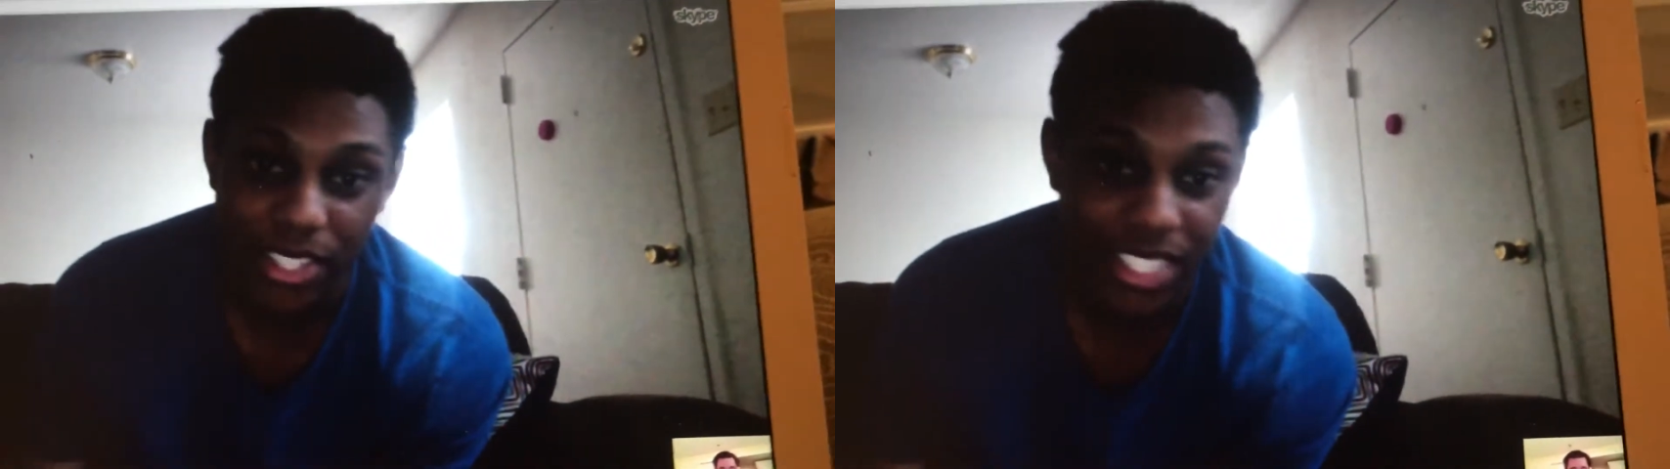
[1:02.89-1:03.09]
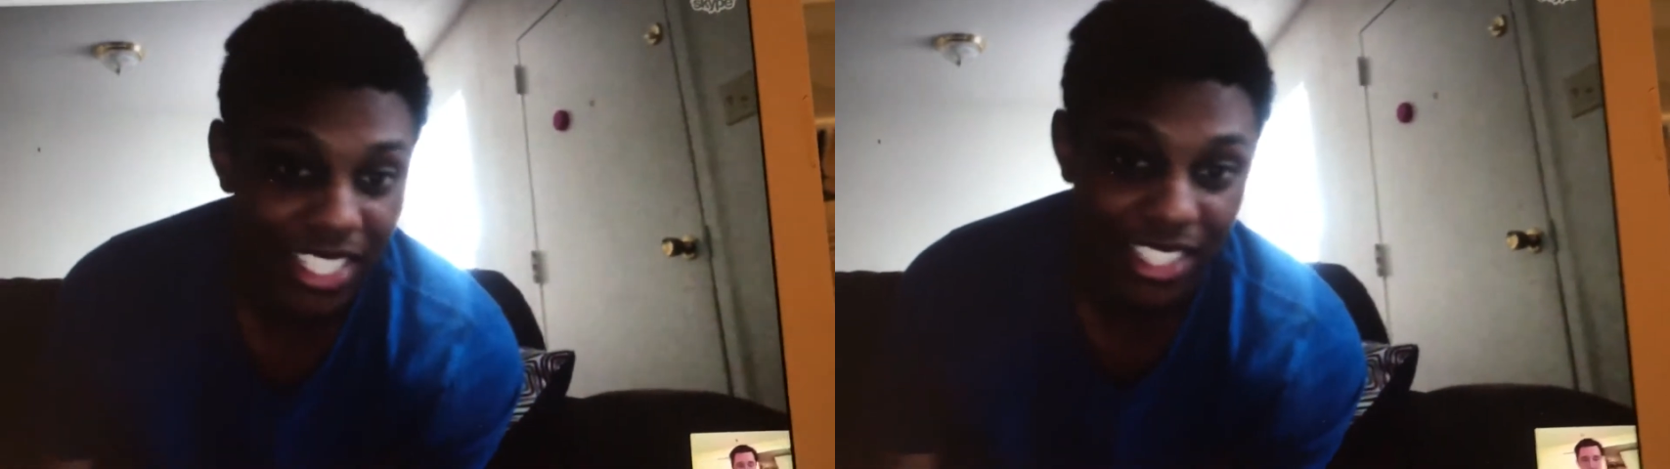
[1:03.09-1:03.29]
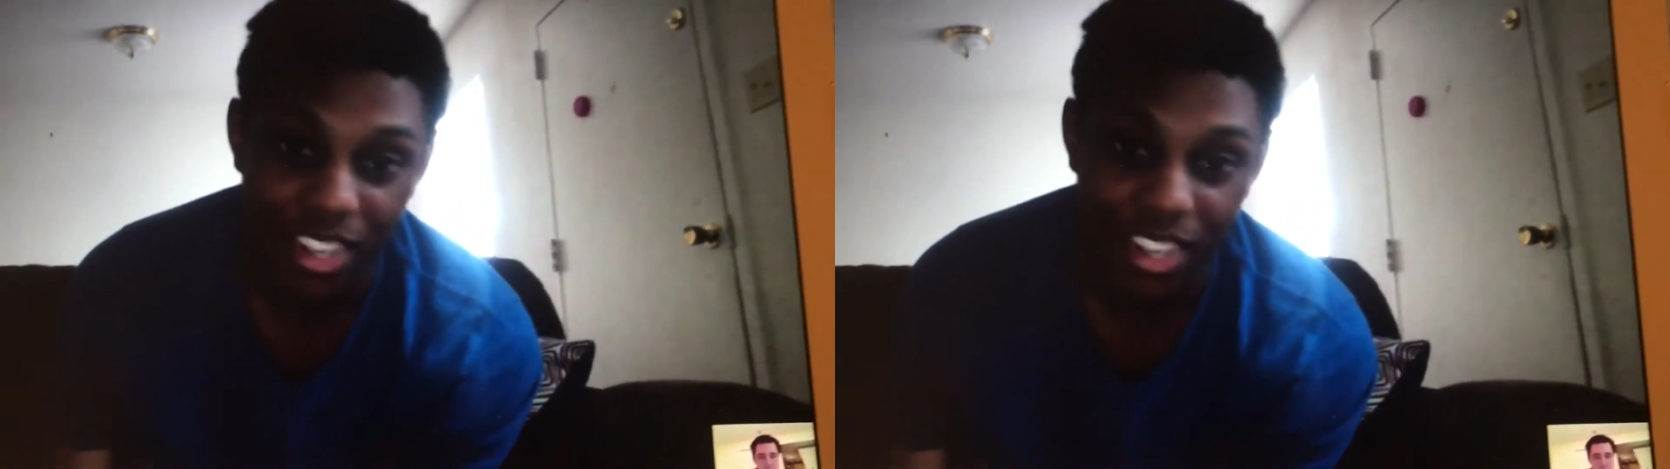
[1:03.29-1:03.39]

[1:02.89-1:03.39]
says